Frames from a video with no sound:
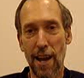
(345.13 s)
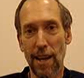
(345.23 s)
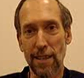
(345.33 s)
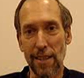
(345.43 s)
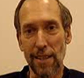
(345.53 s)

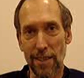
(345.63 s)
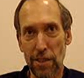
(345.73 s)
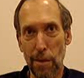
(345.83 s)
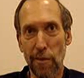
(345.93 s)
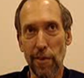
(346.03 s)
and
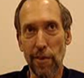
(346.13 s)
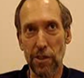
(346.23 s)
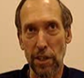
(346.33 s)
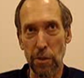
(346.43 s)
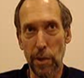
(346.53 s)
some of us
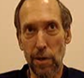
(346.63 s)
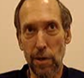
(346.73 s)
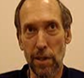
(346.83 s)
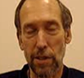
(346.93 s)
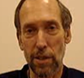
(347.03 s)

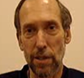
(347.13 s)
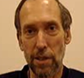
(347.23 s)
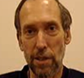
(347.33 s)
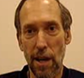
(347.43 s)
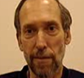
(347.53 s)

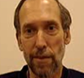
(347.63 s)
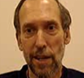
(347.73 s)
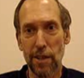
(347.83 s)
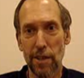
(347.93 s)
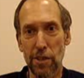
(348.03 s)
experiences have
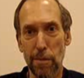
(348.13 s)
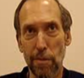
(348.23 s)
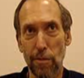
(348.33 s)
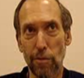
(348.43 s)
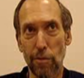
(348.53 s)
some
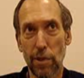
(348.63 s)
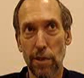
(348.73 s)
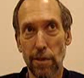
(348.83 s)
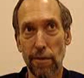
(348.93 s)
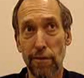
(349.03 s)

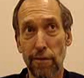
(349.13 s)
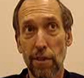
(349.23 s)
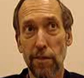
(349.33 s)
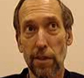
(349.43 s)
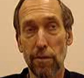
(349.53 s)
real
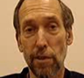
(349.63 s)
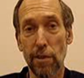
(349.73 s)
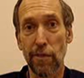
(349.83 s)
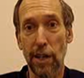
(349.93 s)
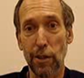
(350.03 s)
vivid
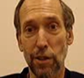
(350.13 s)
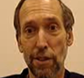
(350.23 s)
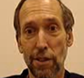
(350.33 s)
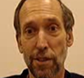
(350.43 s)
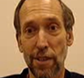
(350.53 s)

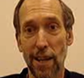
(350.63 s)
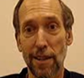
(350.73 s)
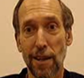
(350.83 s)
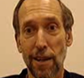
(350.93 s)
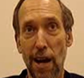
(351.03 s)
reflections that
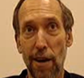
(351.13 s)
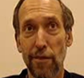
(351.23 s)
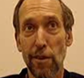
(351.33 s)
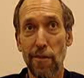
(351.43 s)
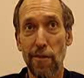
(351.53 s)
are
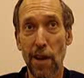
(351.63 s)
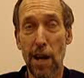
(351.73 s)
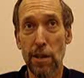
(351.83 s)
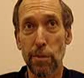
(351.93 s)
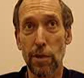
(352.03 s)
very
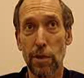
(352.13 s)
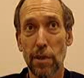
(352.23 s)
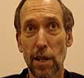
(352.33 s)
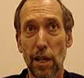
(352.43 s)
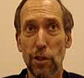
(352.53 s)
valuable
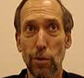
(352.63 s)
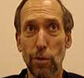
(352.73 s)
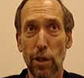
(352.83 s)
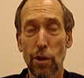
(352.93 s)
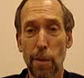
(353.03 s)
to
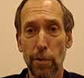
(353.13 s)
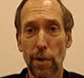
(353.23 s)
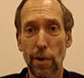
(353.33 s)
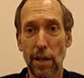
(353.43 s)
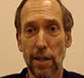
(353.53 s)

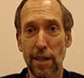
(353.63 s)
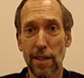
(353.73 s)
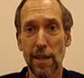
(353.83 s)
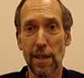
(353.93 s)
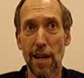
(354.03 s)
incorporate
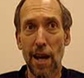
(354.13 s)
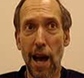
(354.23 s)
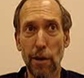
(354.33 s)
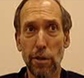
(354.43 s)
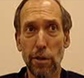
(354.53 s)
in
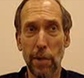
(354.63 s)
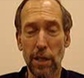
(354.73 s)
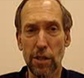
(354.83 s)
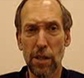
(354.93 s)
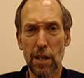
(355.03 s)
how you might
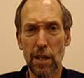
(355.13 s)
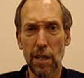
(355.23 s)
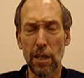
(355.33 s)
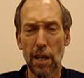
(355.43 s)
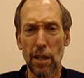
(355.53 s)

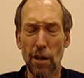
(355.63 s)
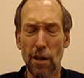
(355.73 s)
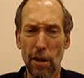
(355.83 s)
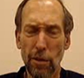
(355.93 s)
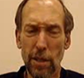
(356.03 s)
see
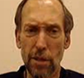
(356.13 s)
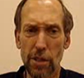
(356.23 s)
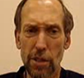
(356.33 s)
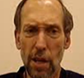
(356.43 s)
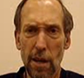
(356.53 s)
not only
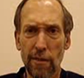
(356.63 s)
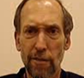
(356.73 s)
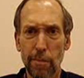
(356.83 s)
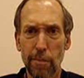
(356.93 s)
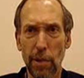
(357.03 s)
yourself
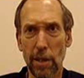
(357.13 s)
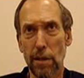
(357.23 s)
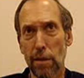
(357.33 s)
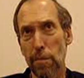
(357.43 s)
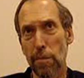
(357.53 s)
but
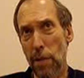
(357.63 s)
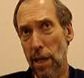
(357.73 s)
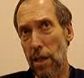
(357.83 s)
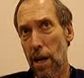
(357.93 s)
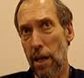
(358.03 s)

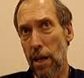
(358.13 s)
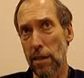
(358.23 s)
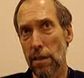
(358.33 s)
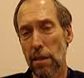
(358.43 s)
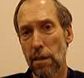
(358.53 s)
mankind.